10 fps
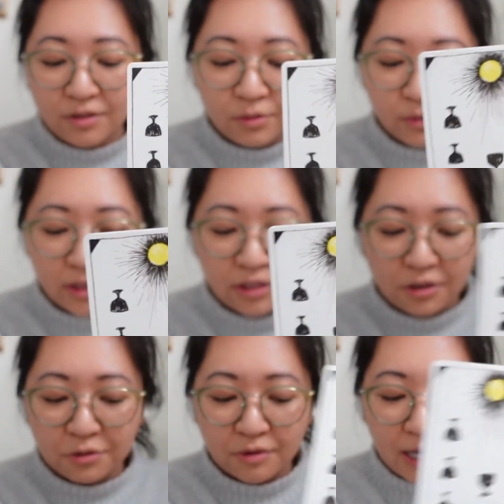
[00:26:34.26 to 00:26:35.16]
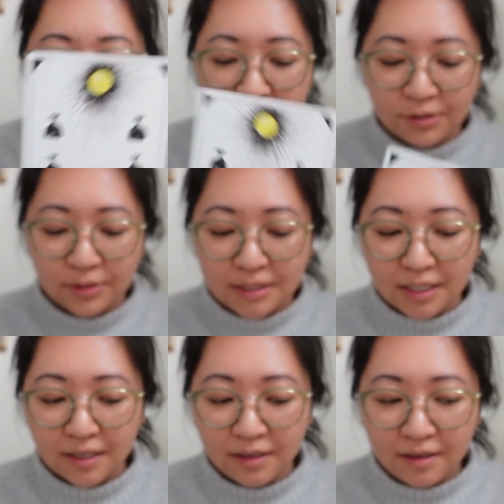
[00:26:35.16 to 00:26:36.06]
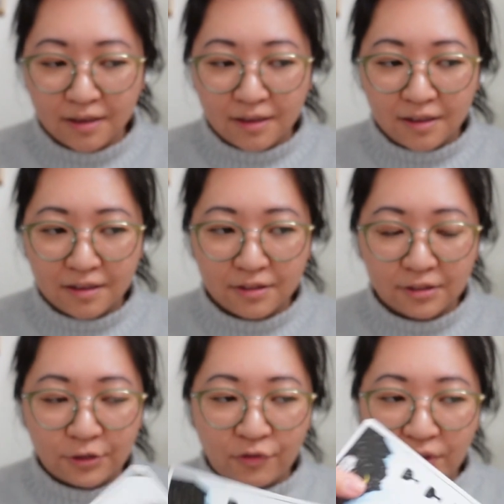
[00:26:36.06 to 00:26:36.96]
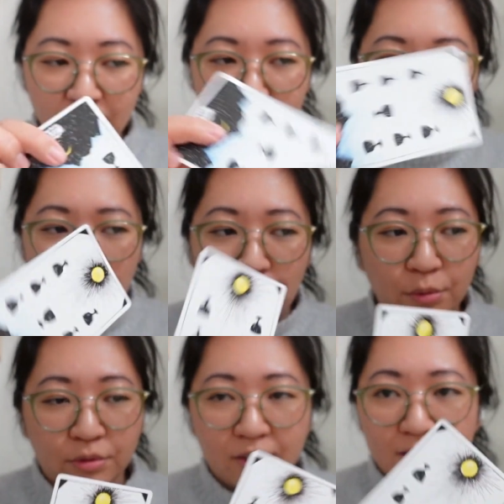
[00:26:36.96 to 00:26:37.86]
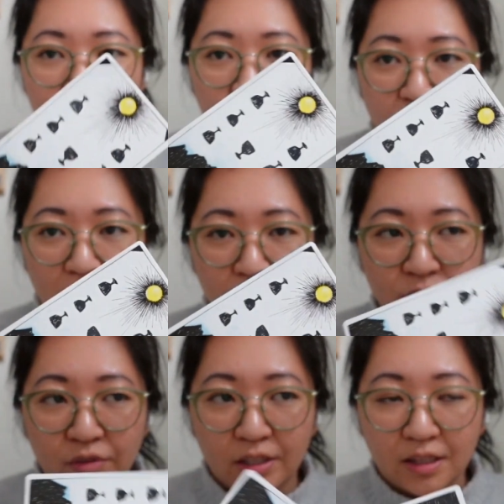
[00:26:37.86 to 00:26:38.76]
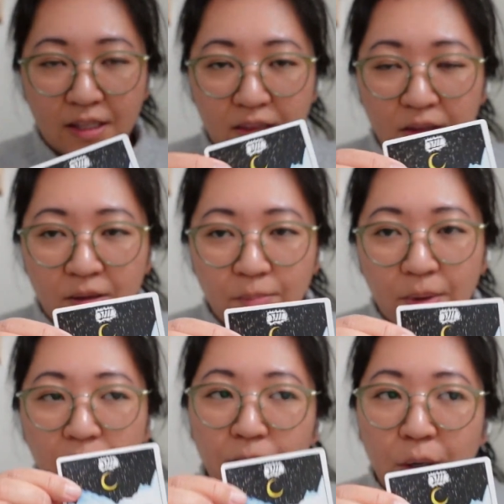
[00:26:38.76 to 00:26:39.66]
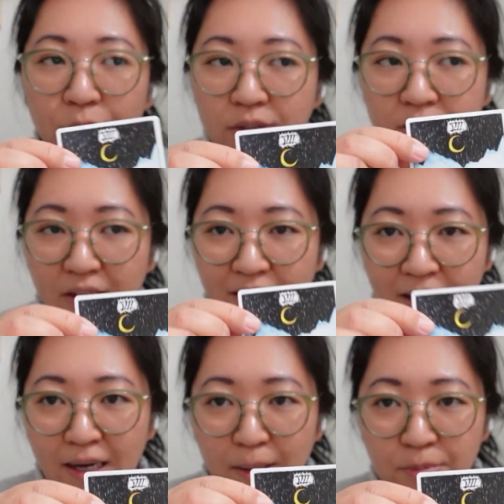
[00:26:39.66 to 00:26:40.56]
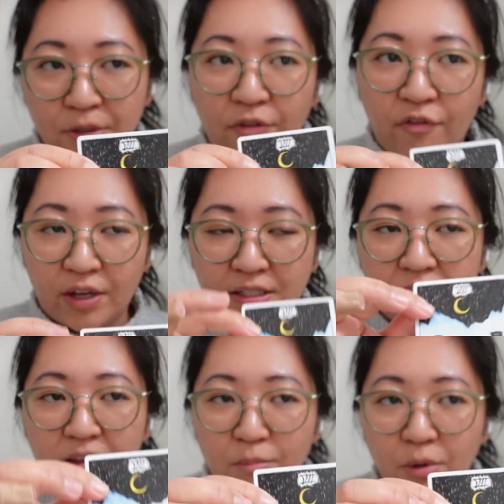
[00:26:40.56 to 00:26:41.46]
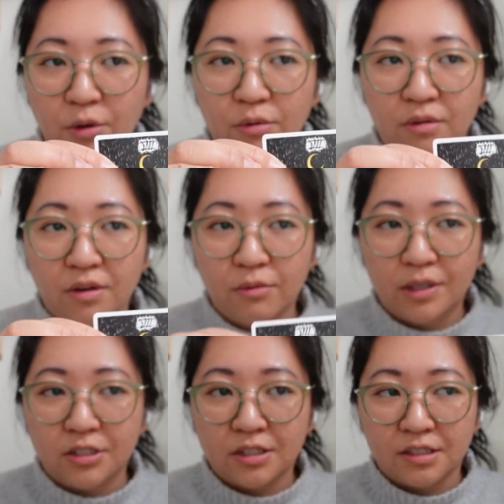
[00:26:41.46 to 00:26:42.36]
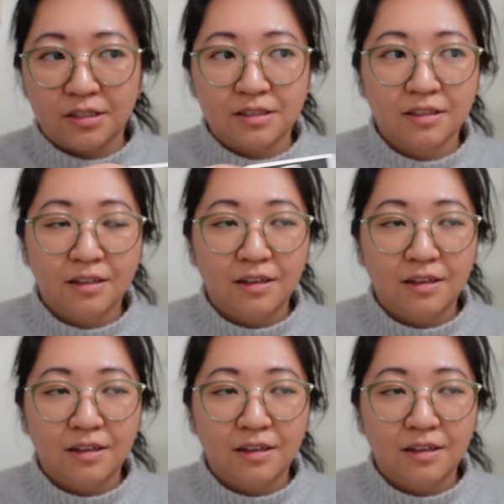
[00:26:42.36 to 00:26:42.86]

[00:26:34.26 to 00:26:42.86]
with you right so it's like they're feeling both is kind of how it's feeling like but most of the cups are facing the moon which is